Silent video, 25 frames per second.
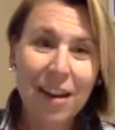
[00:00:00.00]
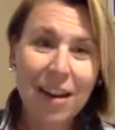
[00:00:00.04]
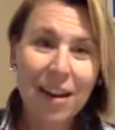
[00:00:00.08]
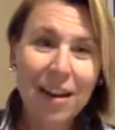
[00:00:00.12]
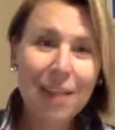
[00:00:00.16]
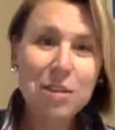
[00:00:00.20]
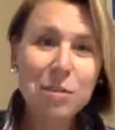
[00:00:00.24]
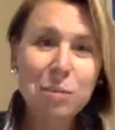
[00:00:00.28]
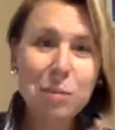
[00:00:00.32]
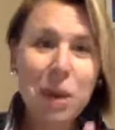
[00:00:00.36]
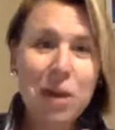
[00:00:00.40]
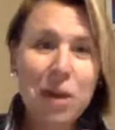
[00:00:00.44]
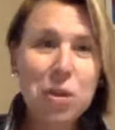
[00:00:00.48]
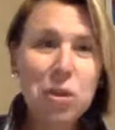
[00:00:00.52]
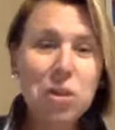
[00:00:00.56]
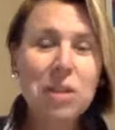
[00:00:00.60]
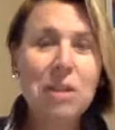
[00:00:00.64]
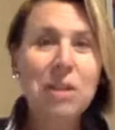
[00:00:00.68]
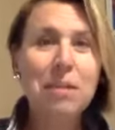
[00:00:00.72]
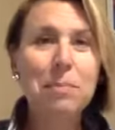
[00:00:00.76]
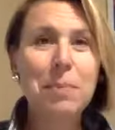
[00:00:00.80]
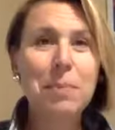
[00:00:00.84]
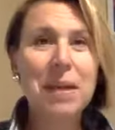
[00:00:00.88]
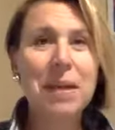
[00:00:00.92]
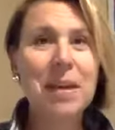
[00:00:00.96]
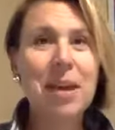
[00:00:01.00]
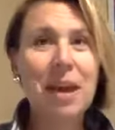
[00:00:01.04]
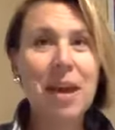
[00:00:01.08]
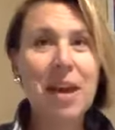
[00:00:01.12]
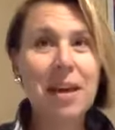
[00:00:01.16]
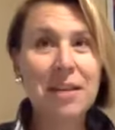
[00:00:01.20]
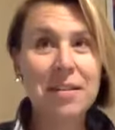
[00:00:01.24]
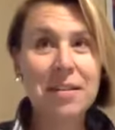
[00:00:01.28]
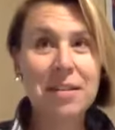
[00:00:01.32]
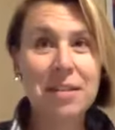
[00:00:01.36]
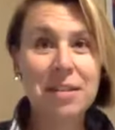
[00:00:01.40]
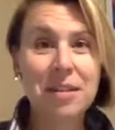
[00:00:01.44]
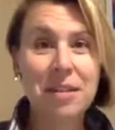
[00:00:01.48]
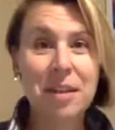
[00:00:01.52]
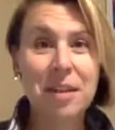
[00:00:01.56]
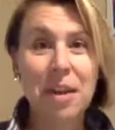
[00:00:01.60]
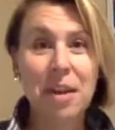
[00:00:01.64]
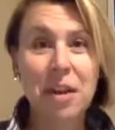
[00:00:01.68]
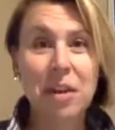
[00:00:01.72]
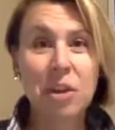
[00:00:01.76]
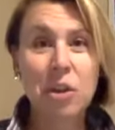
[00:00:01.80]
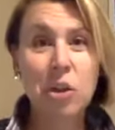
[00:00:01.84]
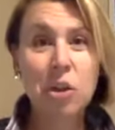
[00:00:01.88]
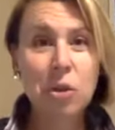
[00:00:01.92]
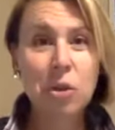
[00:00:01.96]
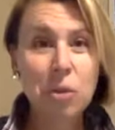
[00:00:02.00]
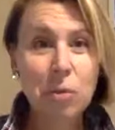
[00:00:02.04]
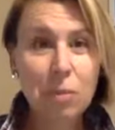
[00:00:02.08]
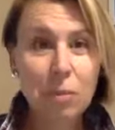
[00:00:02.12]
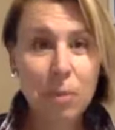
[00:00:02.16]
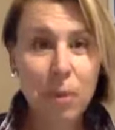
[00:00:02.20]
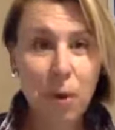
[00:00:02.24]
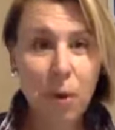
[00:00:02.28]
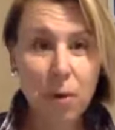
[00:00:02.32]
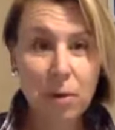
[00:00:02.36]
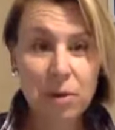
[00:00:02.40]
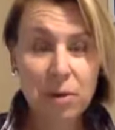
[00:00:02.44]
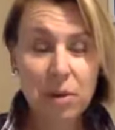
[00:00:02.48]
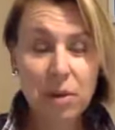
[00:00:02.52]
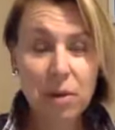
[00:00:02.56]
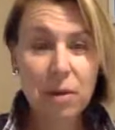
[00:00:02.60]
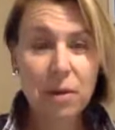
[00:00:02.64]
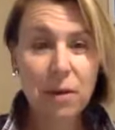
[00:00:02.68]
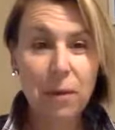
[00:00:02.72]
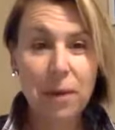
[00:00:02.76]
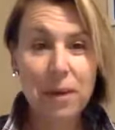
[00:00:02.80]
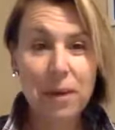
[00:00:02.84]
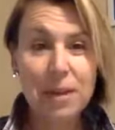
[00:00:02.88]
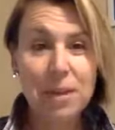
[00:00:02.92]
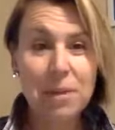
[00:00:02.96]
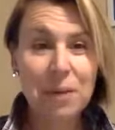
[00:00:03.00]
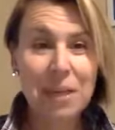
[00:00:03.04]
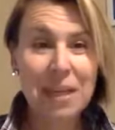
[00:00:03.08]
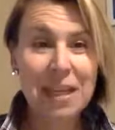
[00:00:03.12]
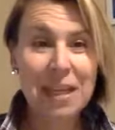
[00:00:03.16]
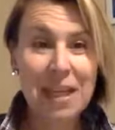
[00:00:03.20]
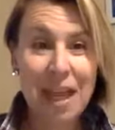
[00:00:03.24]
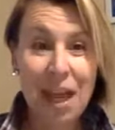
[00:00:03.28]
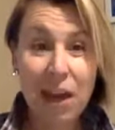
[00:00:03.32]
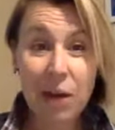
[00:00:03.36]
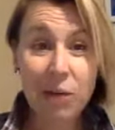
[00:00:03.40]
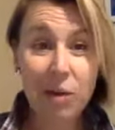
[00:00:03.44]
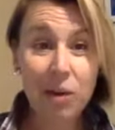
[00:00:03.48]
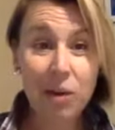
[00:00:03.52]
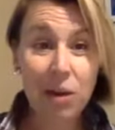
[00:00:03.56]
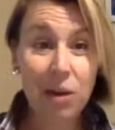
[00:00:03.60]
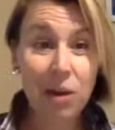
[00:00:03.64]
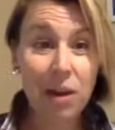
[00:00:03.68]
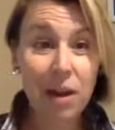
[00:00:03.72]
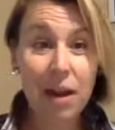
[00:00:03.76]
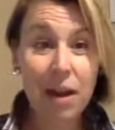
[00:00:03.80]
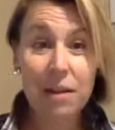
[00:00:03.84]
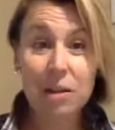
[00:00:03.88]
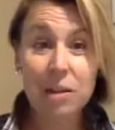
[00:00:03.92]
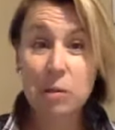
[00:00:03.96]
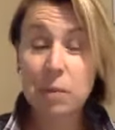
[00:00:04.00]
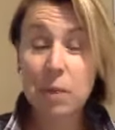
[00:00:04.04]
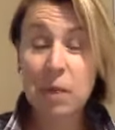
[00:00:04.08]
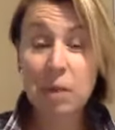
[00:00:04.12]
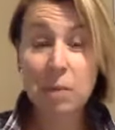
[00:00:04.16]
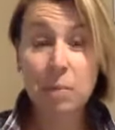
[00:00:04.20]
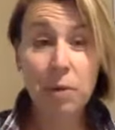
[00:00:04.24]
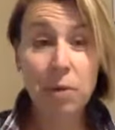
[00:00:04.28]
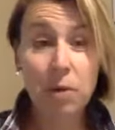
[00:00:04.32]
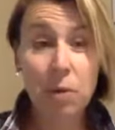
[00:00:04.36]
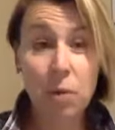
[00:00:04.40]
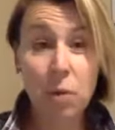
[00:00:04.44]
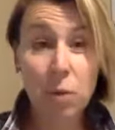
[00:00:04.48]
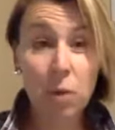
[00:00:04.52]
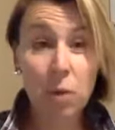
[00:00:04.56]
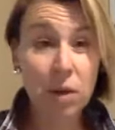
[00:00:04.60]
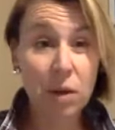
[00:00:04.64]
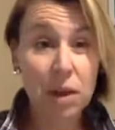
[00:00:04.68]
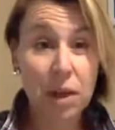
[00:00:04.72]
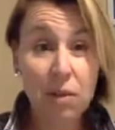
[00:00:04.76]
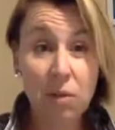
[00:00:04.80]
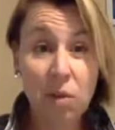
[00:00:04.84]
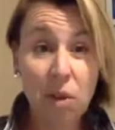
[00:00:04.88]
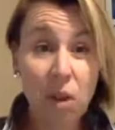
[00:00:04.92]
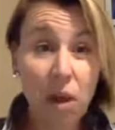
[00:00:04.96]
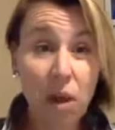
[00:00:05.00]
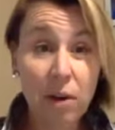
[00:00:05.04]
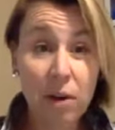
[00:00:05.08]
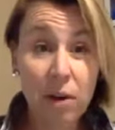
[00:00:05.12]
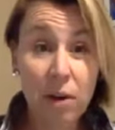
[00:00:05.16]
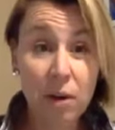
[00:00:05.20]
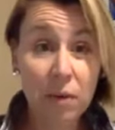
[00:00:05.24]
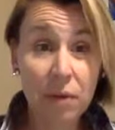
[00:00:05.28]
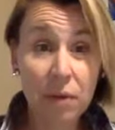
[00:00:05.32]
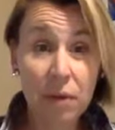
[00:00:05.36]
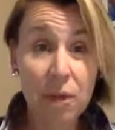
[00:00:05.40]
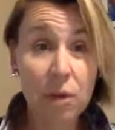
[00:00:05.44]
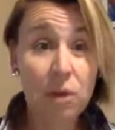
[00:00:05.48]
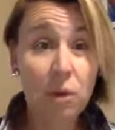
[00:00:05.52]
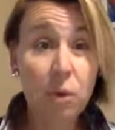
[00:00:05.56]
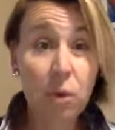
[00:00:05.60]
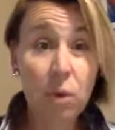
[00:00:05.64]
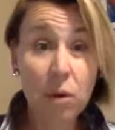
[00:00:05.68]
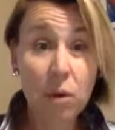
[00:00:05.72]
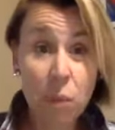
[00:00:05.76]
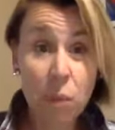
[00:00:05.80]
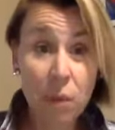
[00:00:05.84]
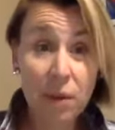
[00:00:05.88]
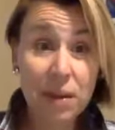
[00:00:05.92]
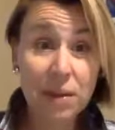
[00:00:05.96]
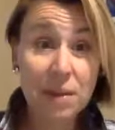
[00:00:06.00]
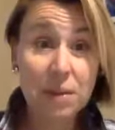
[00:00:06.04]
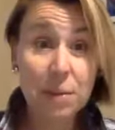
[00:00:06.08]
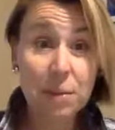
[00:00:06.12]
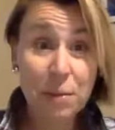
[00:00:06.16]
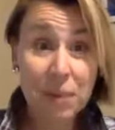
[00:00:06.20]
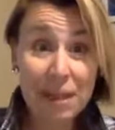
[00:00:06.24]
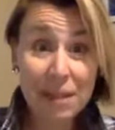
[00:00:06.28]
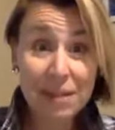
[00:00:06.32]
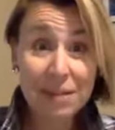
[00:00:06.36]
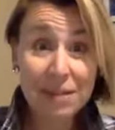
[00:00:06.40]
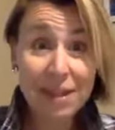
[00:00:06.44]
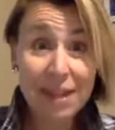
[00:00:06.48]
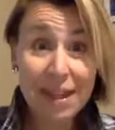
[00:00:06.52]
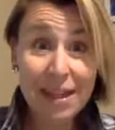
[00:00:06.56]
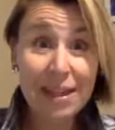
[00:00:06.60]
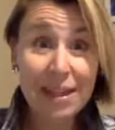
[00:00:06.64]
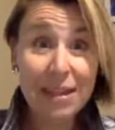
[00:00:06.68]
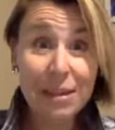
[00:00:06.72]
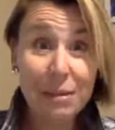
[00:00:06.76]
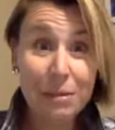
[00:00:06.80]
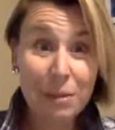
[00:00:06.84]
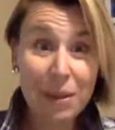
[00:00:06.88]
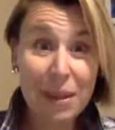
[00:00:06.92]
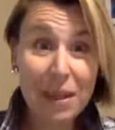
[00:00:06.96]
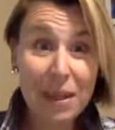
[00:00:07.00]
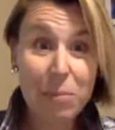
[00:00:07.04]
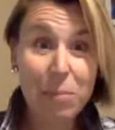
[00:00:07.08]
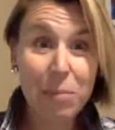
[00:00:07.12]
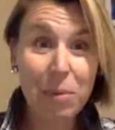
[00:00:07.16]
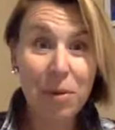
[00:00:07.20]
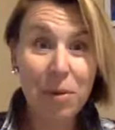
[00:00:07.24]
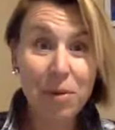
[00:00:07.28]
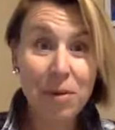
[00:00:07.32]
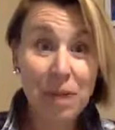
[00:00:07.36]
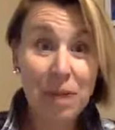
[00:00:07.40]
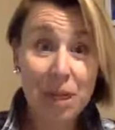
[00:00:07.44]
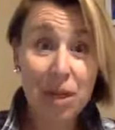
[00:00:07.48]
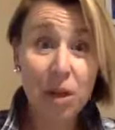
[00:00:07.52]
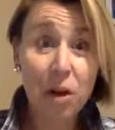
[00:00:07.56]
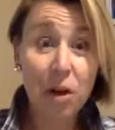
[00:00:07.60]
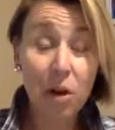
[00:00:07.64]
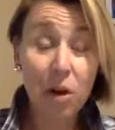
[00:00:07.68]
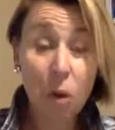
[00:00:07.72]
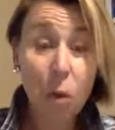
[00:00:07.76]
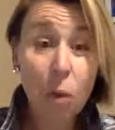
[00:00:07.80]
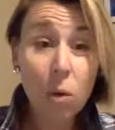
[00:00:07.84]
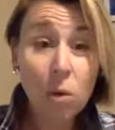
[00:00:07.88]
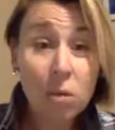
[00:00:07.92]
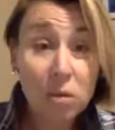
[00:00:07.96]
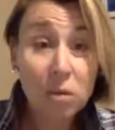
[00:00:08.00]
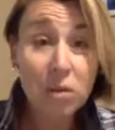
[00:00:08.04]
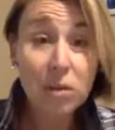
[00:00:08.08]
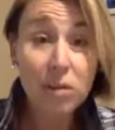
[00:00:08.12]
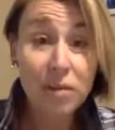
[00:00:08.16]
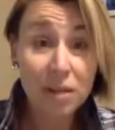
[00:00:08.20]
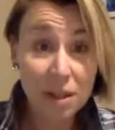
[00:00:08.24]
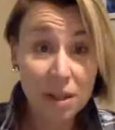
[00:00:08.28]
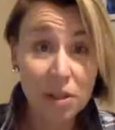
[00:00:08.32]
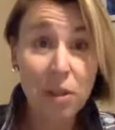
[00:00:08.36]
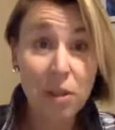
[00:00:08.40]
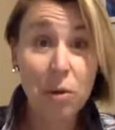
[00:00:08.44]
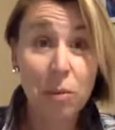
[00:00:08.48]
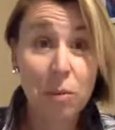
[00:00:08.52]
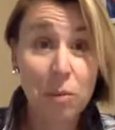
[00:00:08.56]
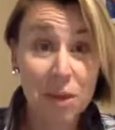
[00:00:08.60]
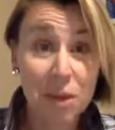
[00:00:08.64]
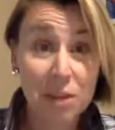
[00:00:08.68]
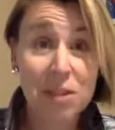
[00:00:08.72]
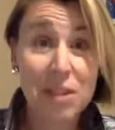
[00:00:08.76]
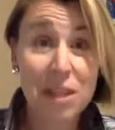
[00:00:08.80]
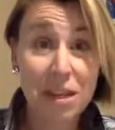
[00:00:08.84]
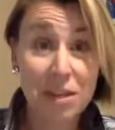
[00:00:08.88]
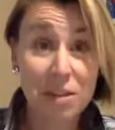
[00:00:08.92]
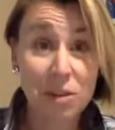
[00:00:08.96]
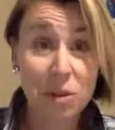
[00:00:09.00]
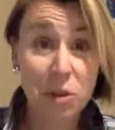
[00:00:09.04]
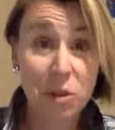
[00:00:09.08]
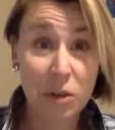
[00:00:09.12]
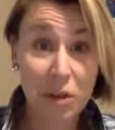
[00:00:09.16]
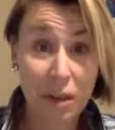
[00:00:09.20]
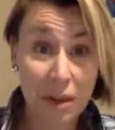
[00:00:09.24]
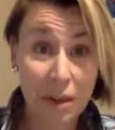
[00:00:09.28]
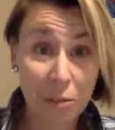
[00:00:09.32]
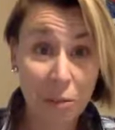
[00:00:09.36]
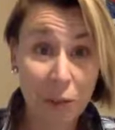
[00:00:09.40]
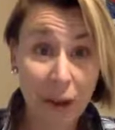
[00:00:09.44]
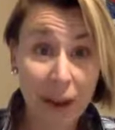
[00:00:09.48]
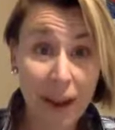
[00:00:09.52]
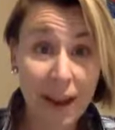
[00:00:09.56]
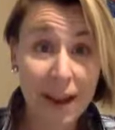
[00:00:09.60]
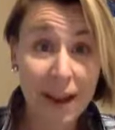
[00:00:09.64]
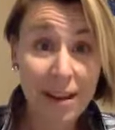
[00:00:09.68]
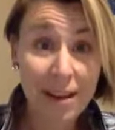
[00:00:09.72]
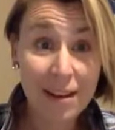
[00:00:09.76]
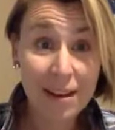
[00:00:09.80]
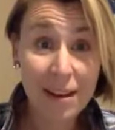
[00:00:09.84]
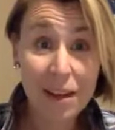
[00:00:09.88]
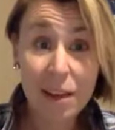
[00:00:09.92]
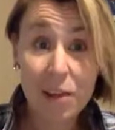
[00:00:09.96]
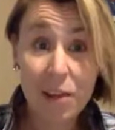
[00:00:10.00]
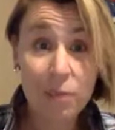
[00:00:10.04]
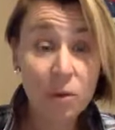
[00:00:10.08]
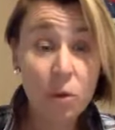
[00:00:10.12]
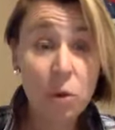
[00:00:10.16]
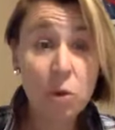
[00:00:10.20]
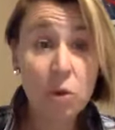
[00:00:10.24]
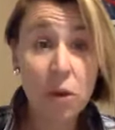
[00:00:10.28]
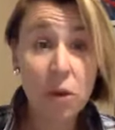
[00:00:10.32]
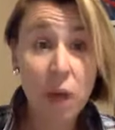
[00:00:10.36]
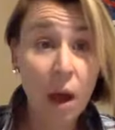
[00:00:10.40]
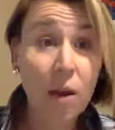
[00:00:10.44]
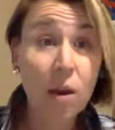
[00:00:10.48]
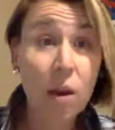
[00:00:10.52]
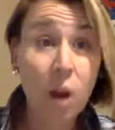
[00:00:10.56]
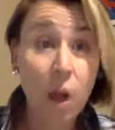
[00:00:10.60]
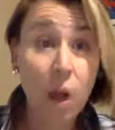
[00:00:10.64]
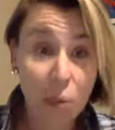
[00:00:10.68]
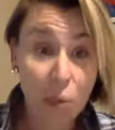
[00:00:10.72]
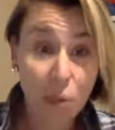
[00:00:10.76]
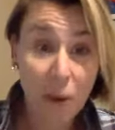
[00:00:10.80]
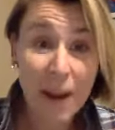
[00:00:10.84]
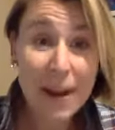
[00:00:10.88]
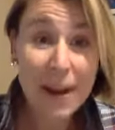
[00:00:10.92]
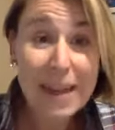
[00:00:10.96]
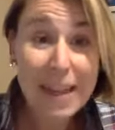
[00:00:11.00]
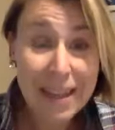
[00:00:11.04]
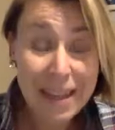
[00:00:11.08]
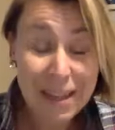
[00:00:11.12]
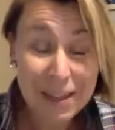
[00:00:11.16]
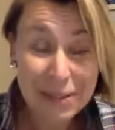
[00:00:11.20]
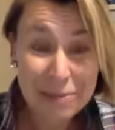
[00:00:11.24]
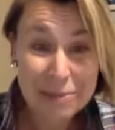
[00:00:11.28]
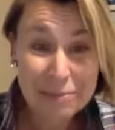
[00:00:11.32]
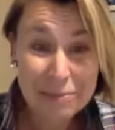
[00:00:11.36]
especially because you both are going to encounter, as people are working longer, that you're going to be leading people that are older than you potentially, right? If you're not already.